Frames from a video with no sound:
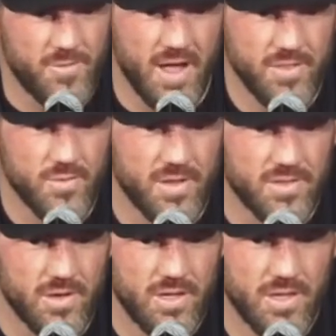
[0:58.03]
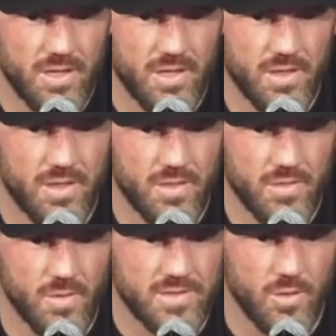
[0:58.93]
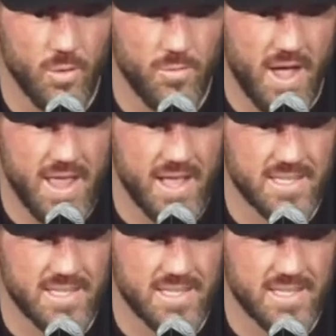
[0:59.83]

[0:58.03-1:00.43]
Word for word: fine throughout the throughout the whole fight.